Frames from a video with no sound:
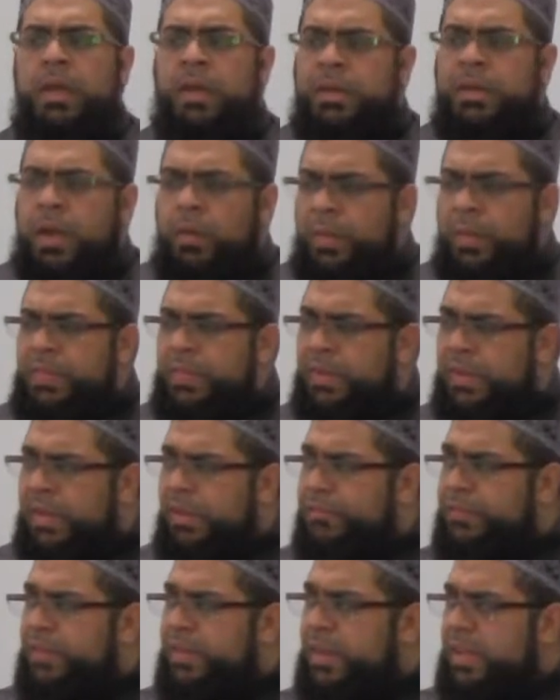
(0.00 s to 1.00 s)
Now when the
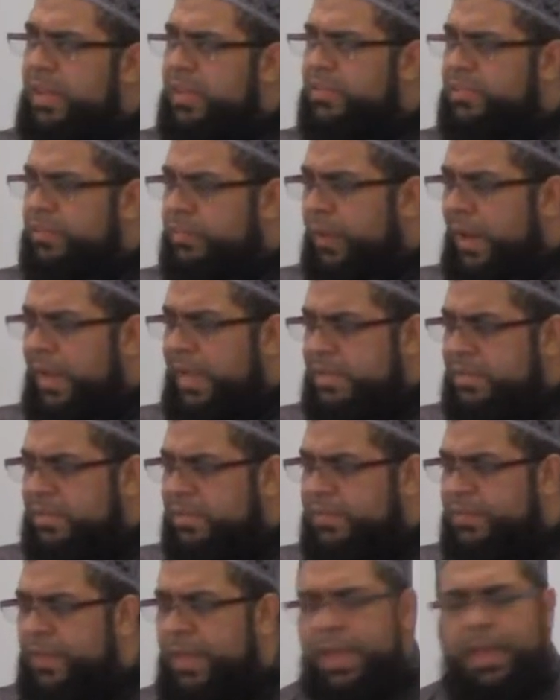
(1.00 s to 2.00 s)
coffin is
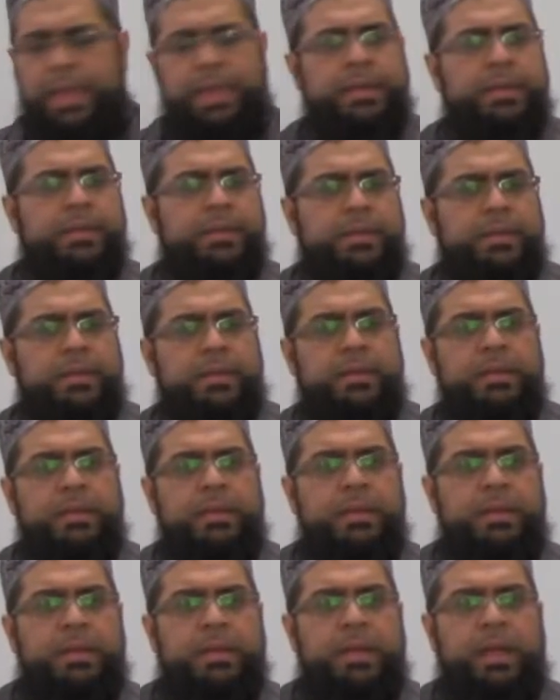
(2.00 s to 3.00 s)
right there,
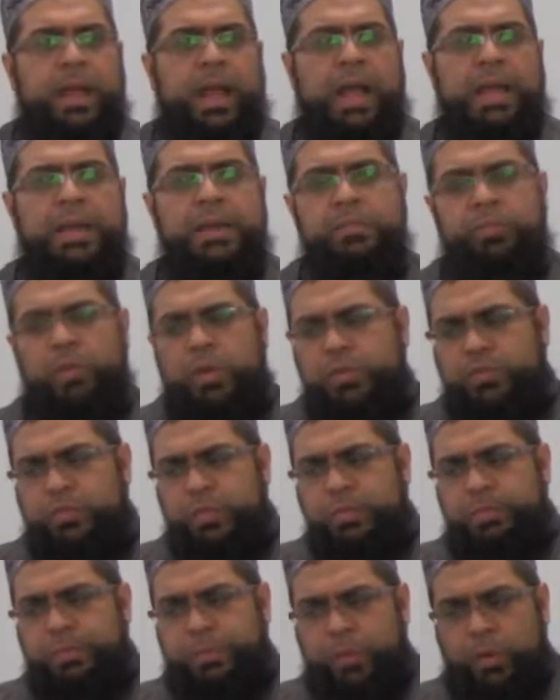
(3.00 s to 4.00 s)
and once
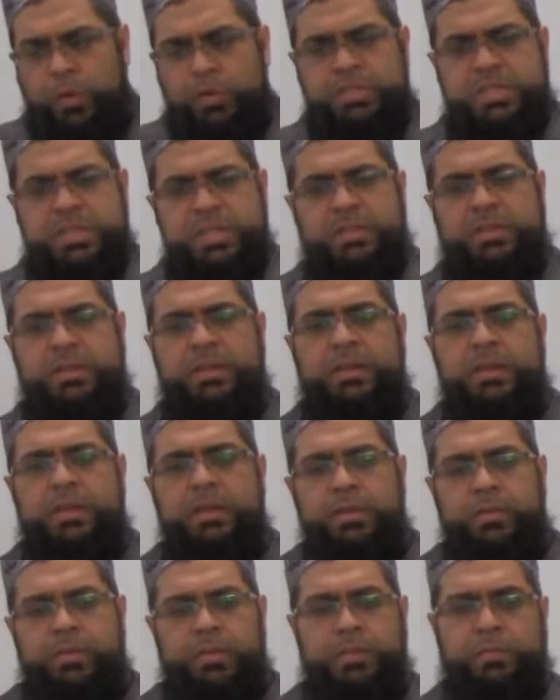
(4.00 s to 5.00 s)
we brought it
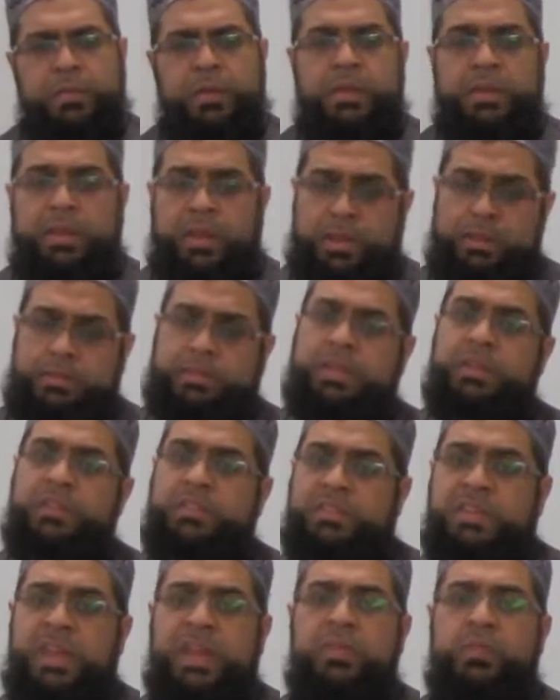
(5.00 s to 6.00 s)
with the body,
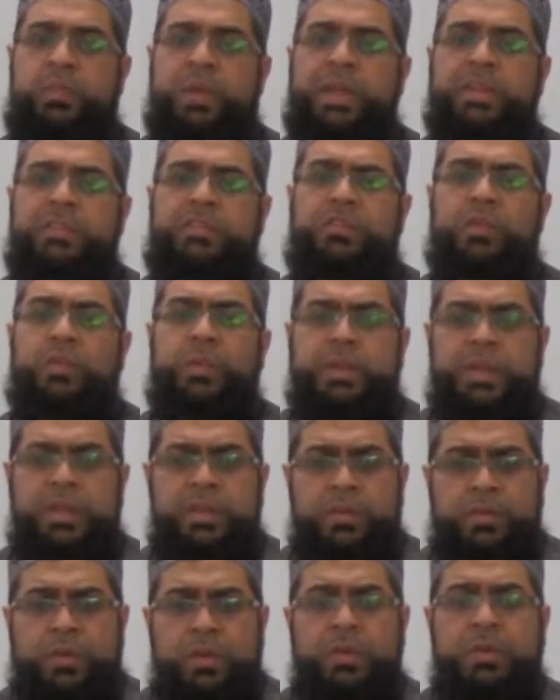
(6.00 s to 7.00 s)
it's dead weight, so we
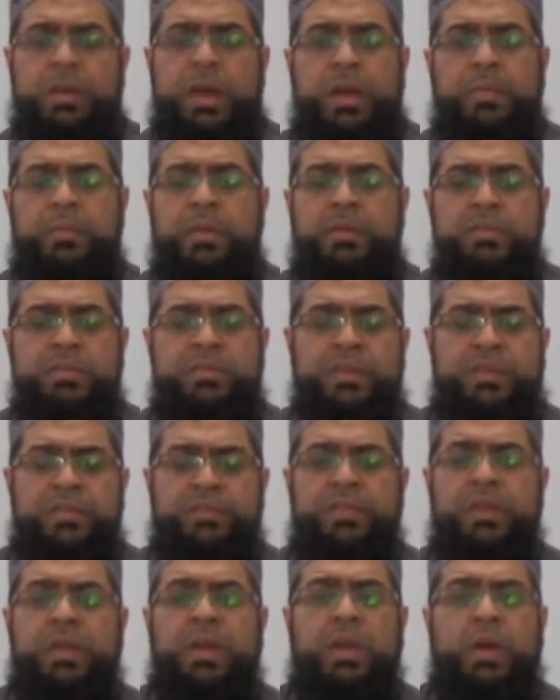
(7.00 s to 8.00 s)
need good amount
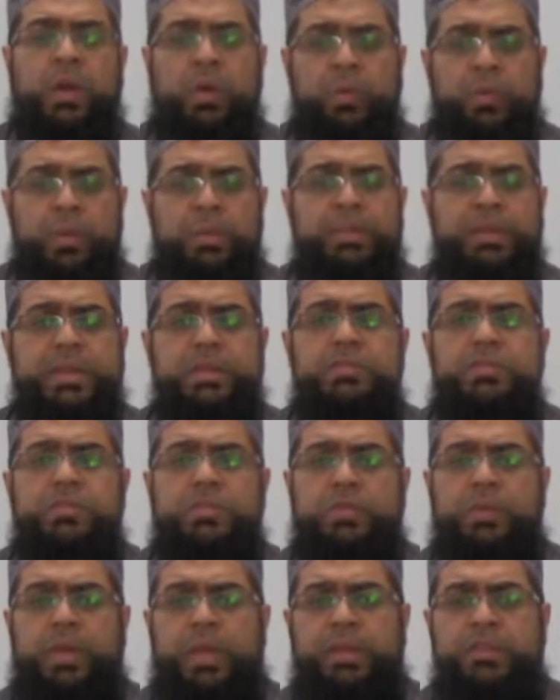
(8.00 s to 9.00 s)
of women
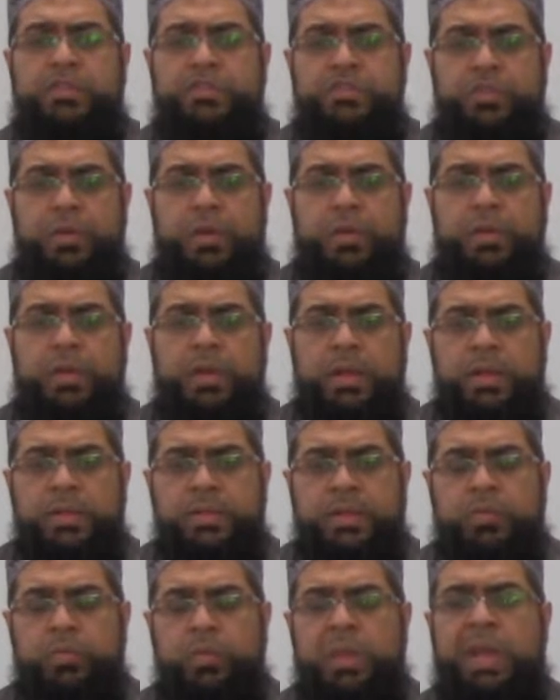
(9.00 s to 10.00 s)
to ensure
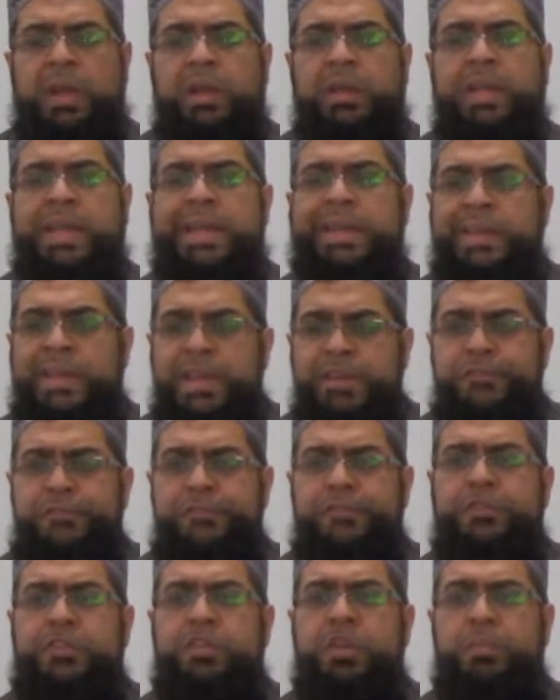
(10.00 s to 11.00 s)
that we are going to
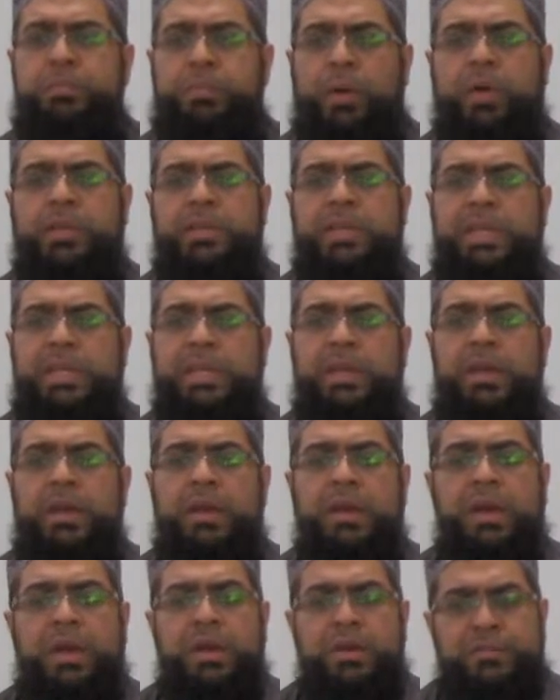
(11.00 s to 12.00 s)
lift the body
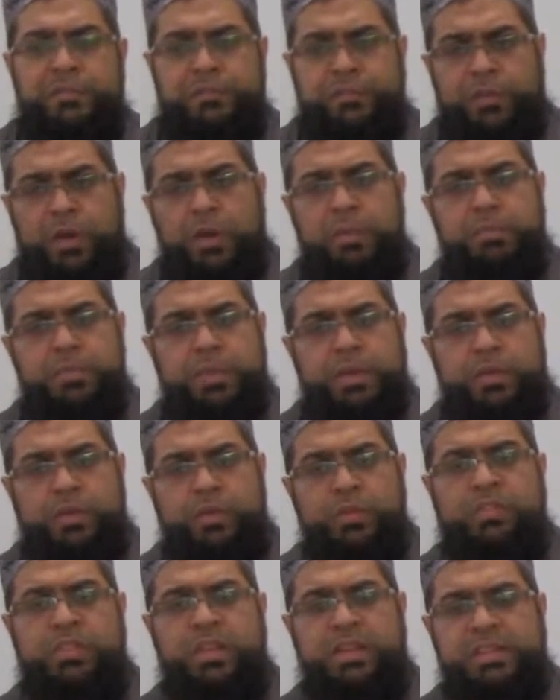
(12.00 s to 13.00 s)
from the
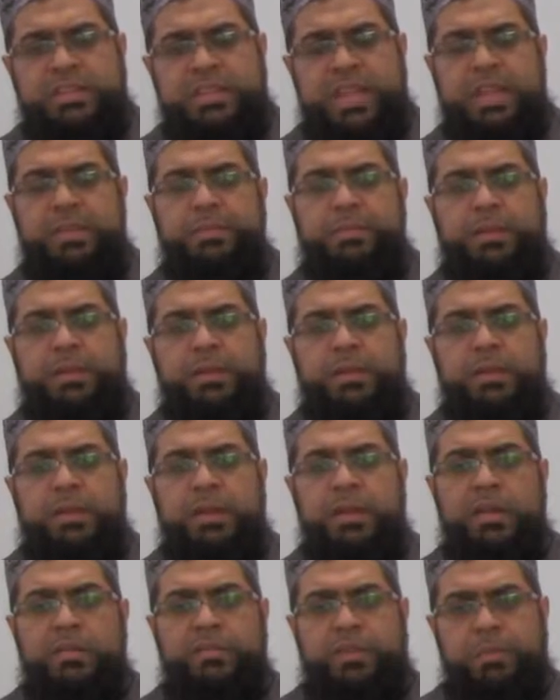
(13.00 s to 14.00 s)
ghusl table,
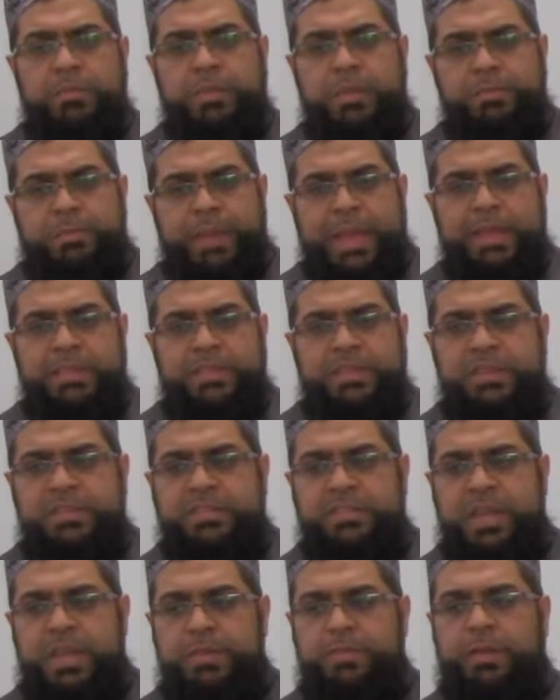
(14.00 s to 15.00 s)
from the bathing
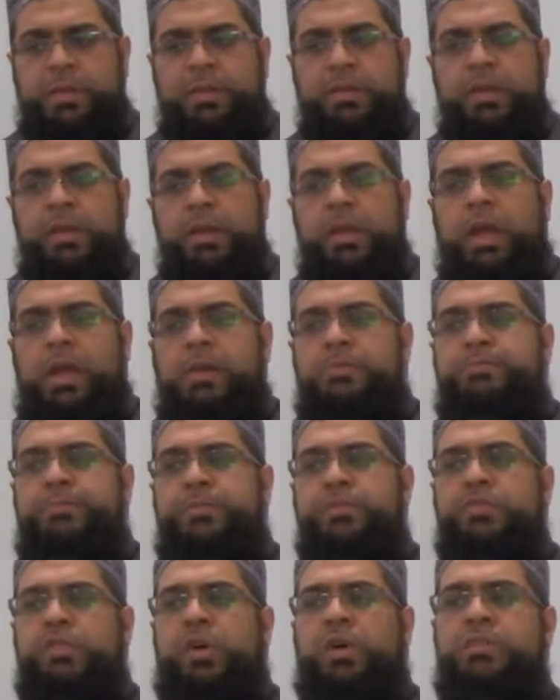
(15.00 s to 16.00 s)
table, and
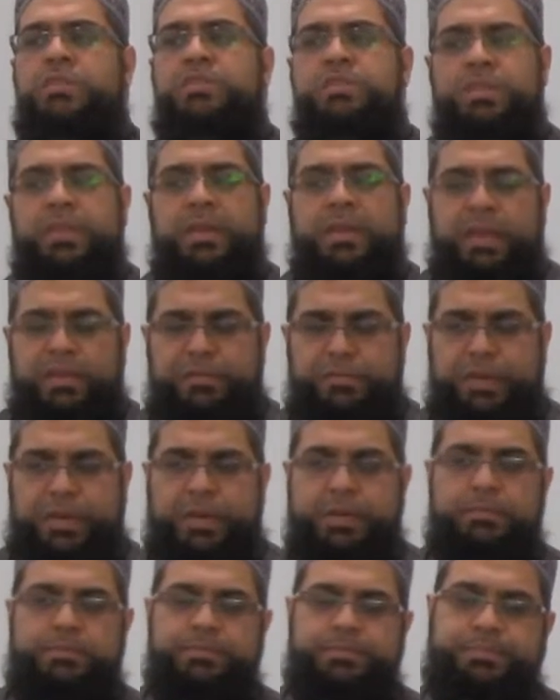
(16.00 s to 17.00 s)
put onto the
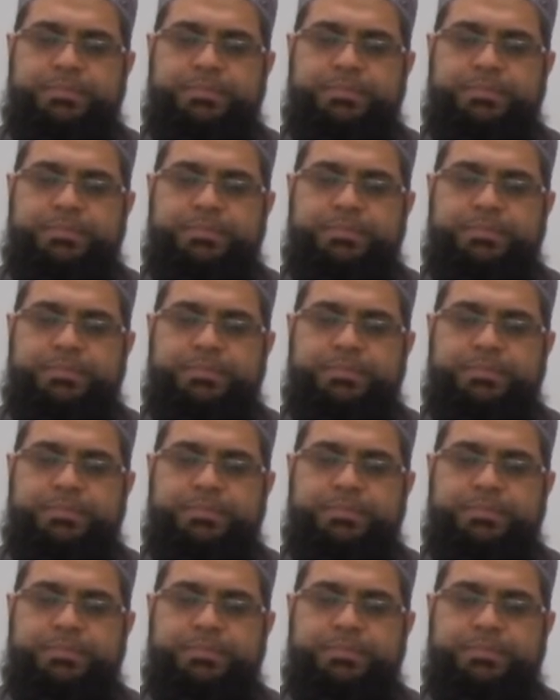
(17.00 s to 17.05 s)
coffin.